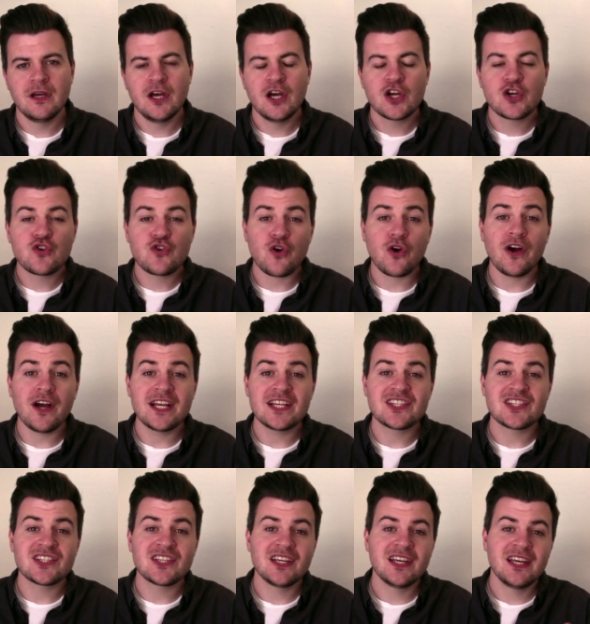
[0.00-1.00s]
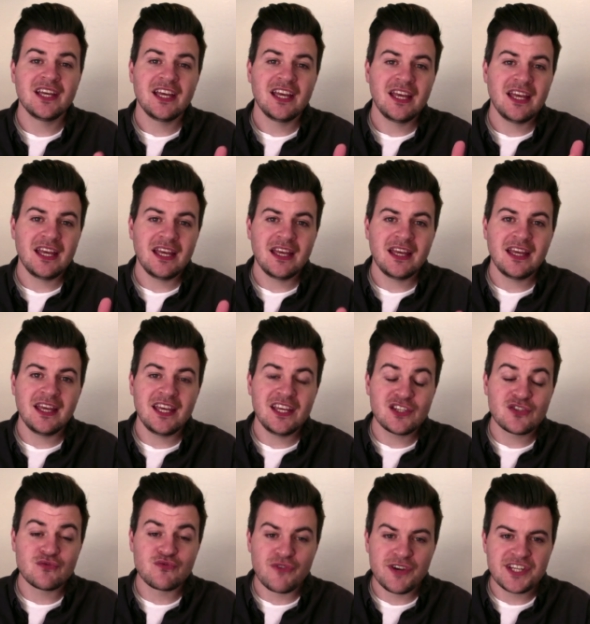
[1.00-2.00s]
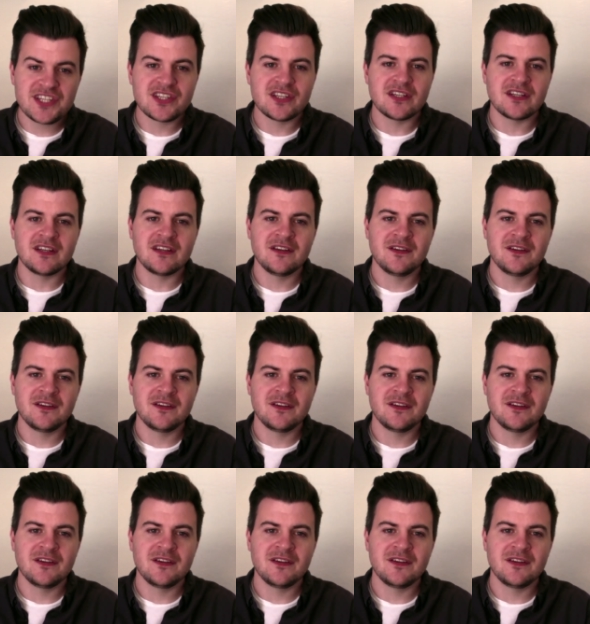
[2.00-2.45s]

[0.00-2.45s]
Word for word: Christ is risen